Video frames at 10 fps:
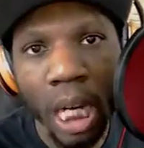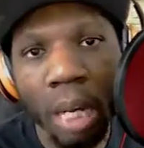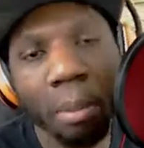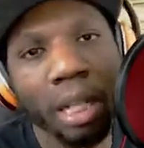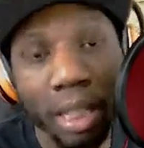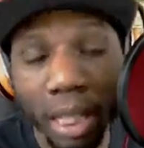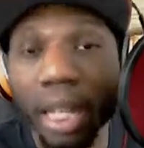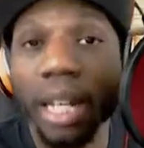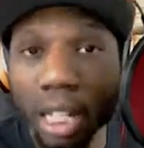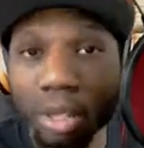But
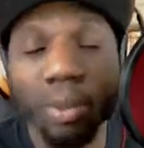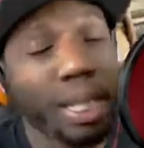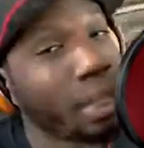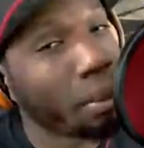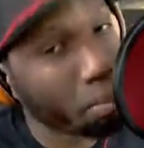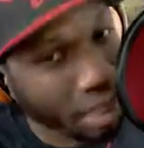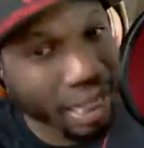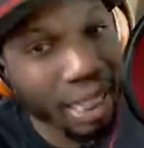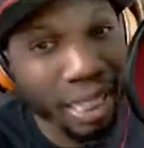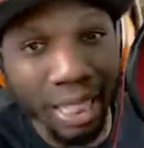then that's when he
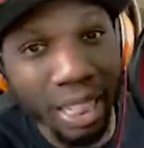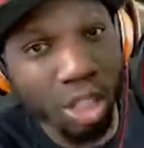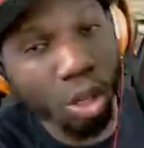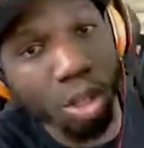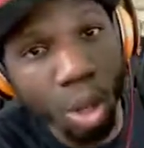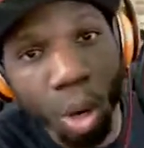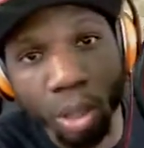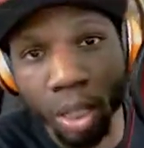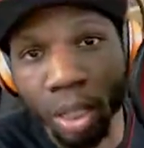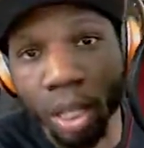immediately started
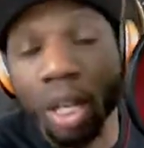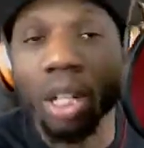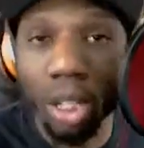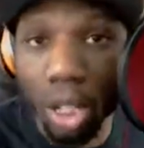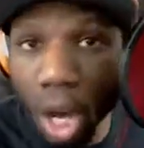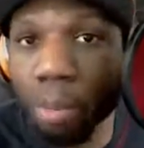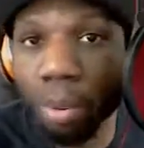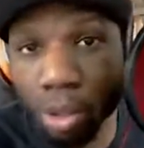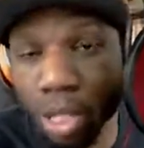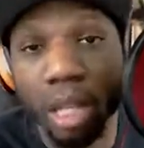talking
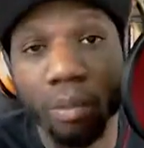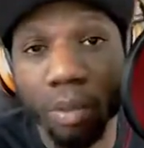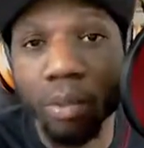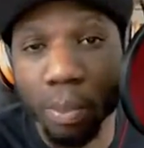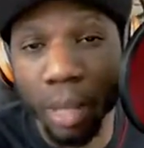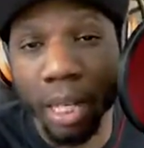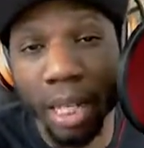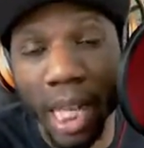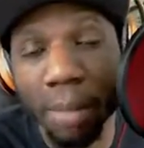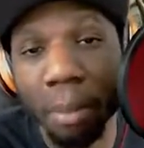numbers, like if he was playing
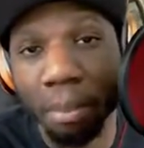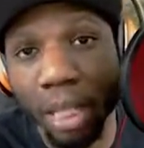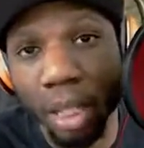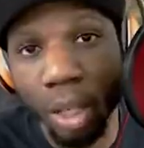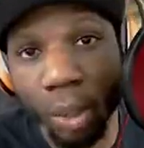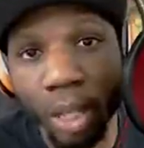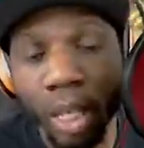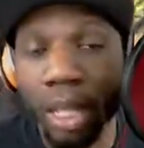a game of bingo.